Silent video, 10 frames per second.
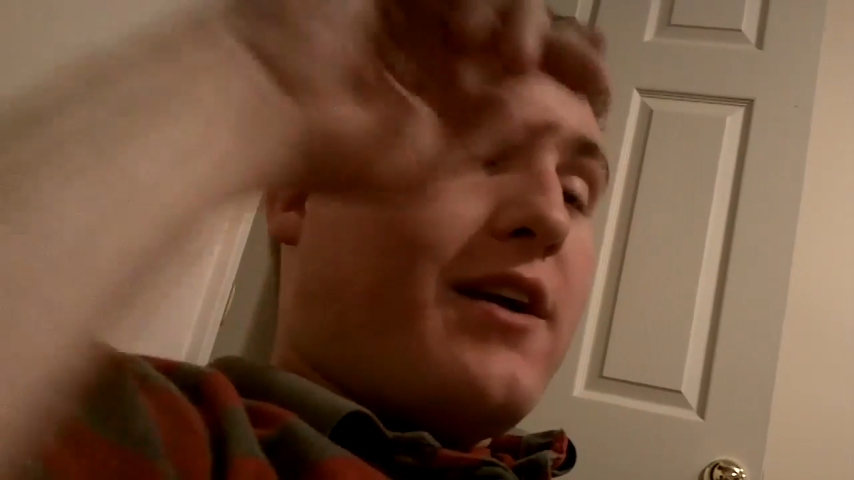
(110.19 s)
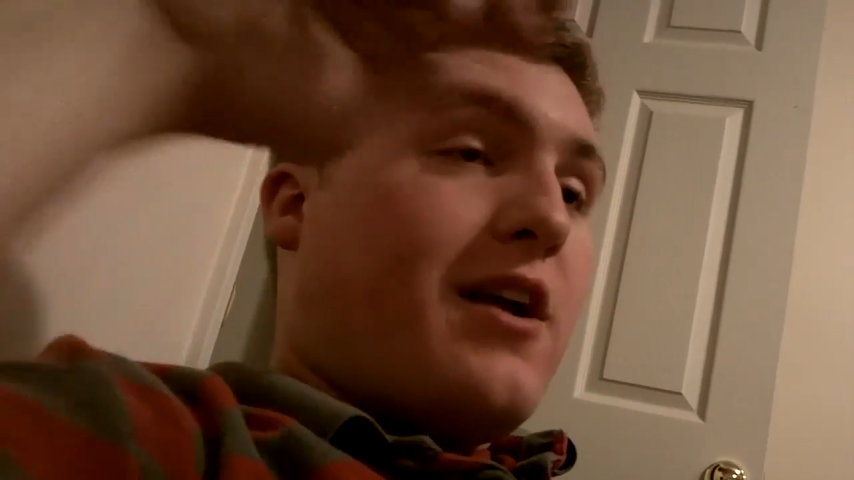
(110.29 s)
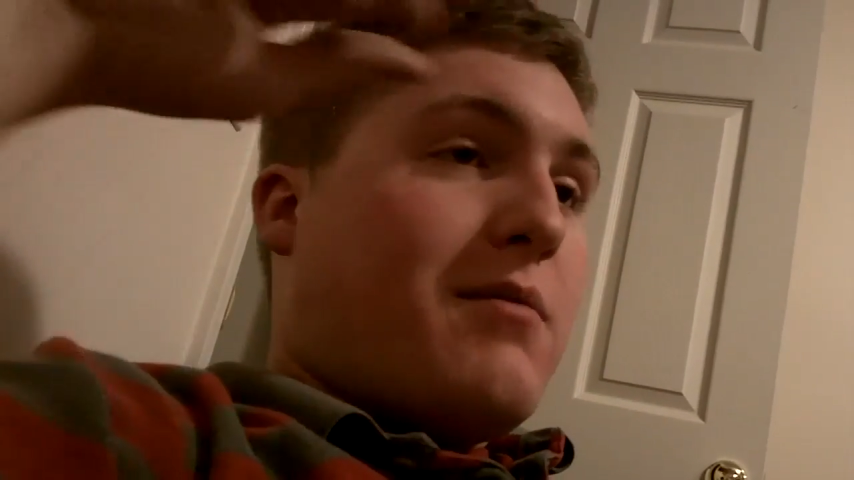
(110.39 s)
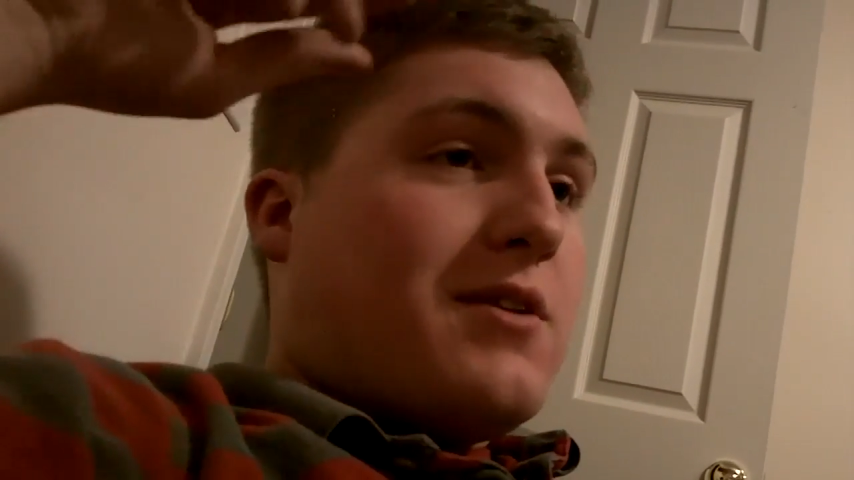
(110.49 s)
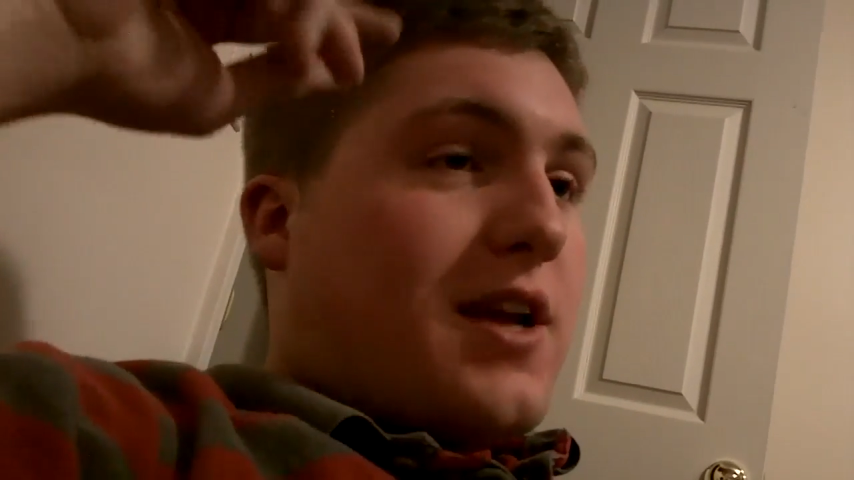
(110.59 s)
a
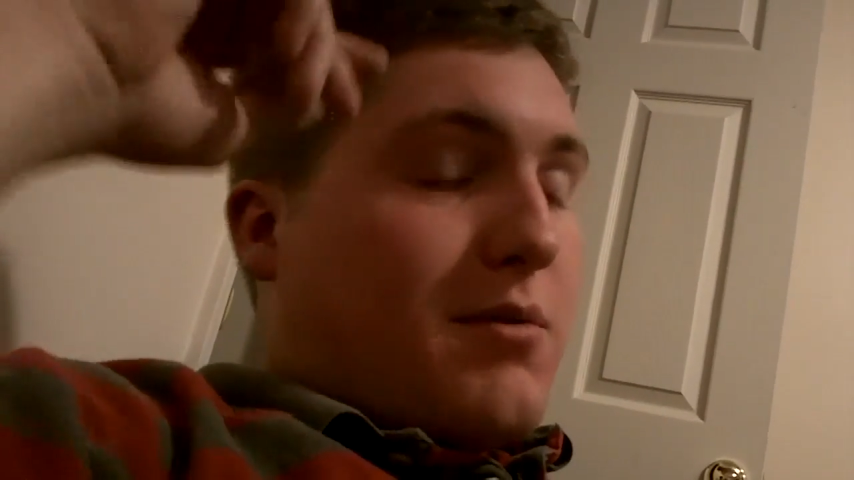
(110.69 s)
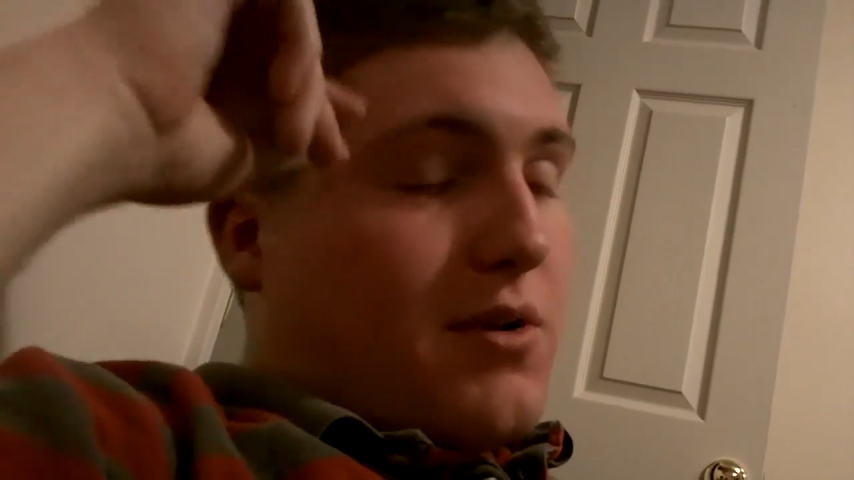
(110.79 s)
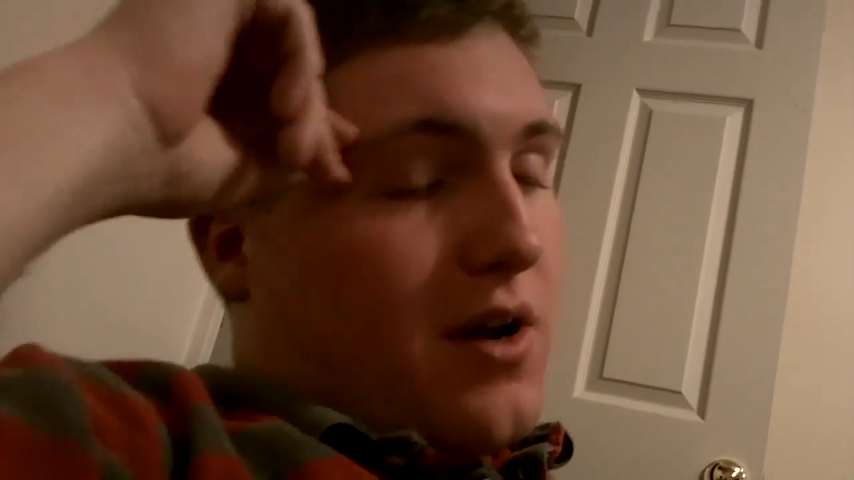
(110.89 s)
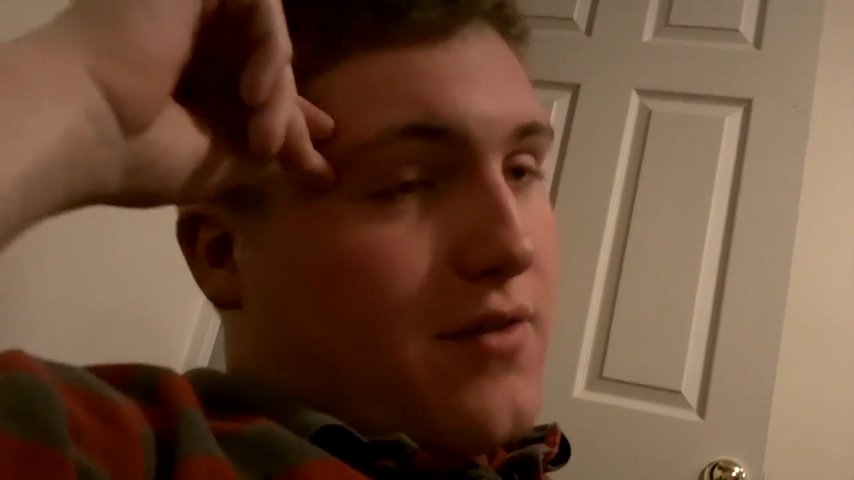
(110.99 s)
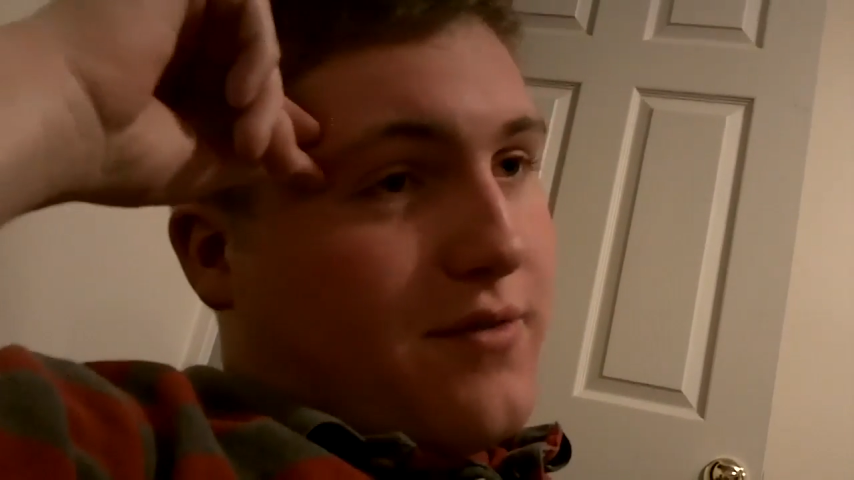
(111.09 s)
game and take
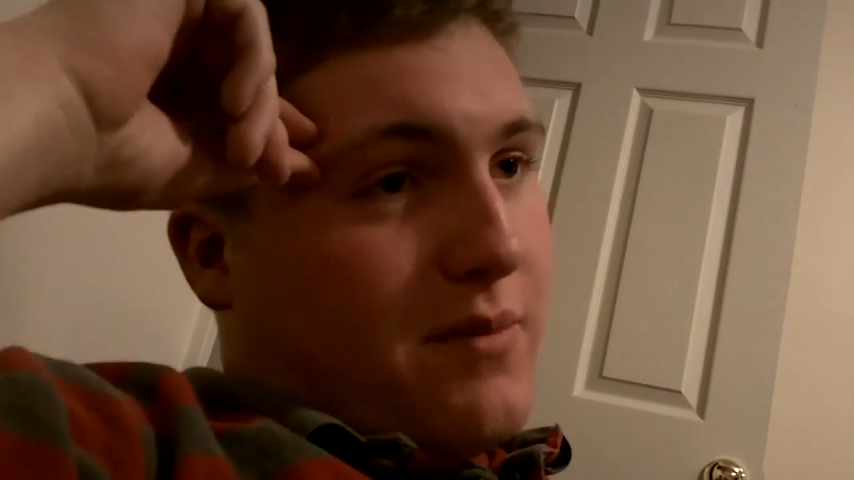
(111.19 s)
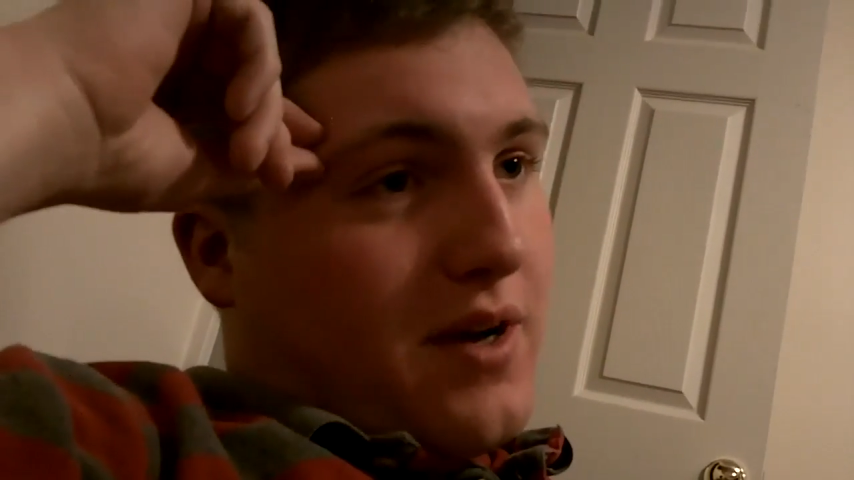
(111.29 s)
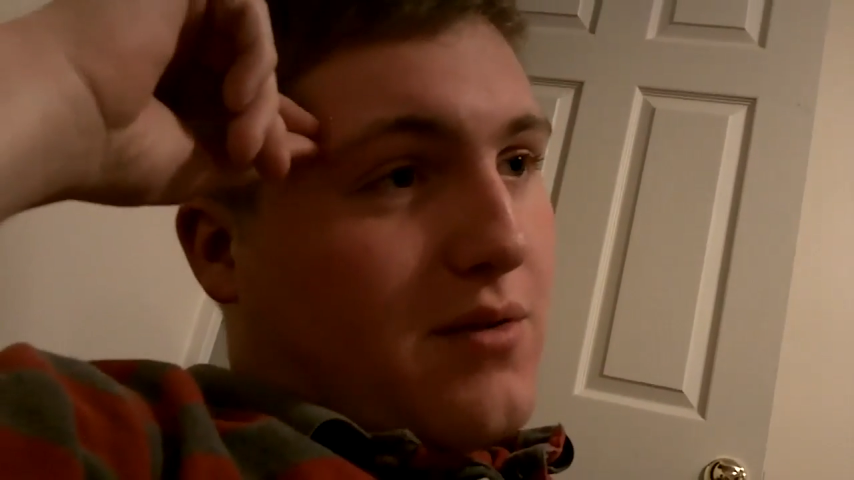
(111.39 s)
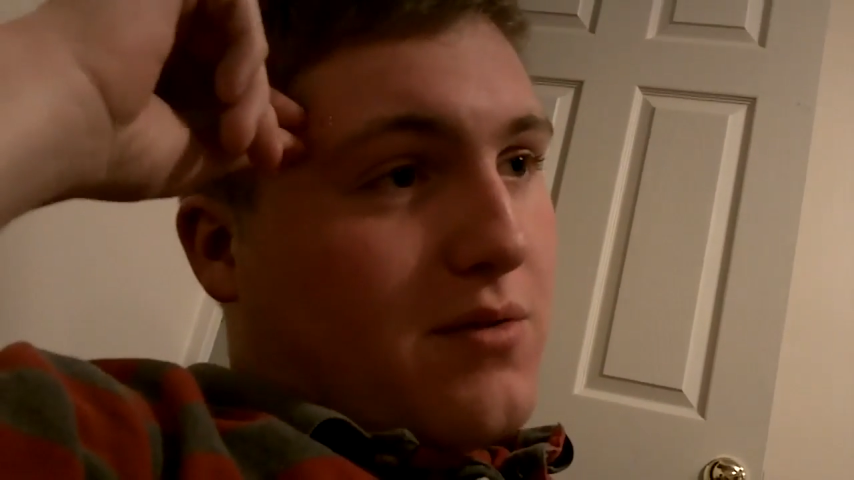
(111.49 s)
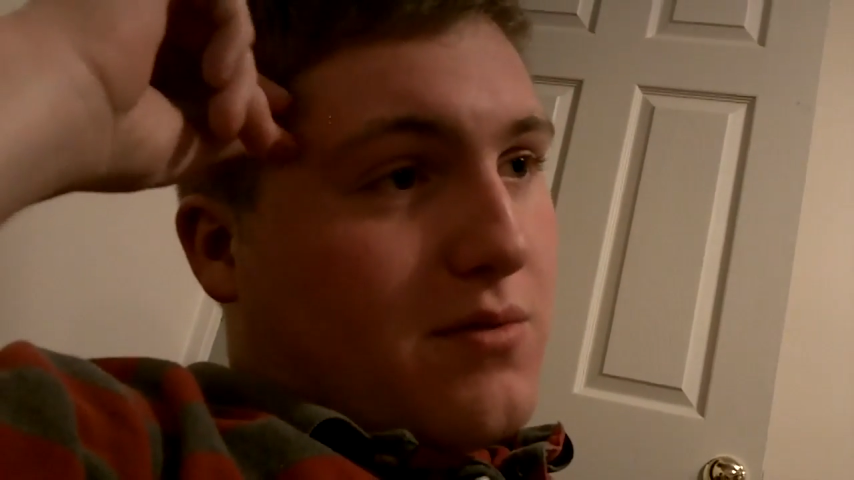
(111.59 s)
one off of my